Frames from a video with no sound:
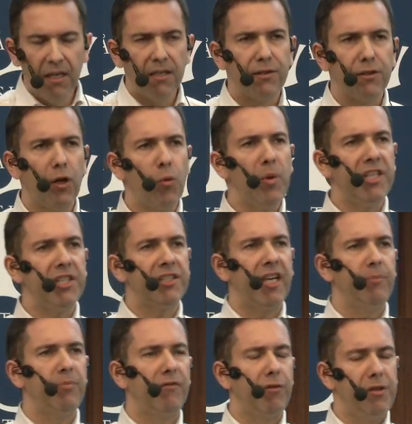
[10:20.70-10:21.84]
So which
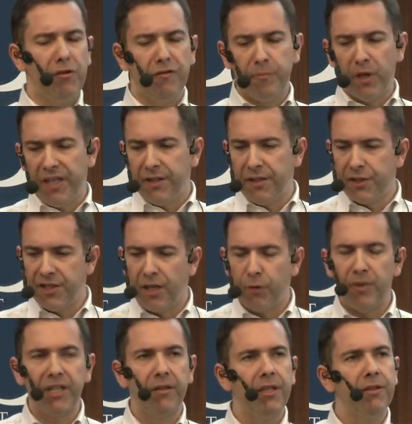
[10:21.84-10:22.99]
type of renewable energy are
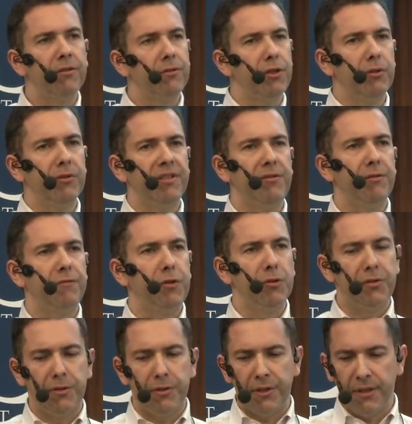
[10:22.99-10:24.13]
we going to use in the
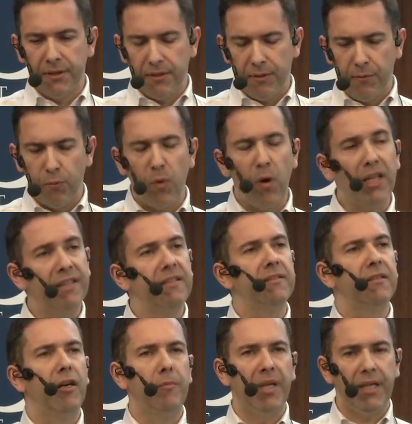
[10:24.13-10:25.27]
future? What is
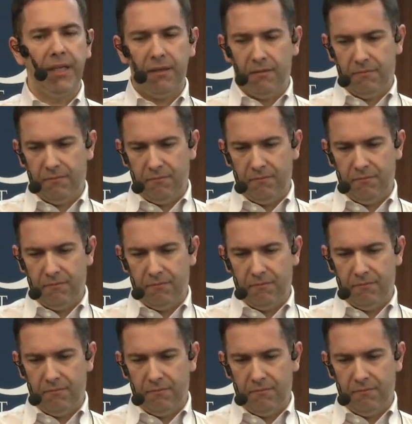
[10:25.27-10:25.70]
coming?